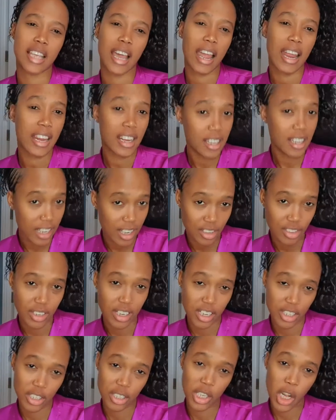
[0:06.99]
I
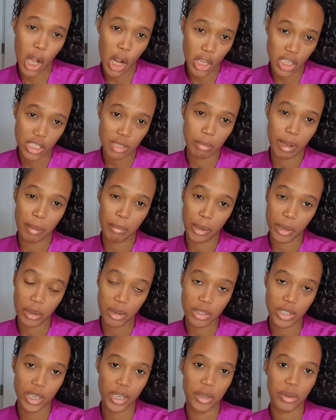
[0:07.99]
literally just lost my
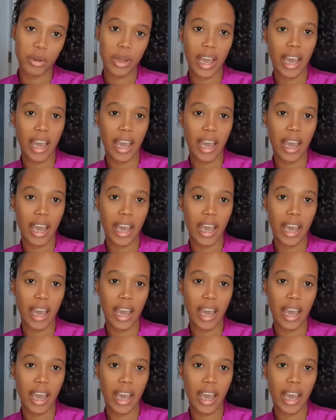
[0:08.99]
mojo.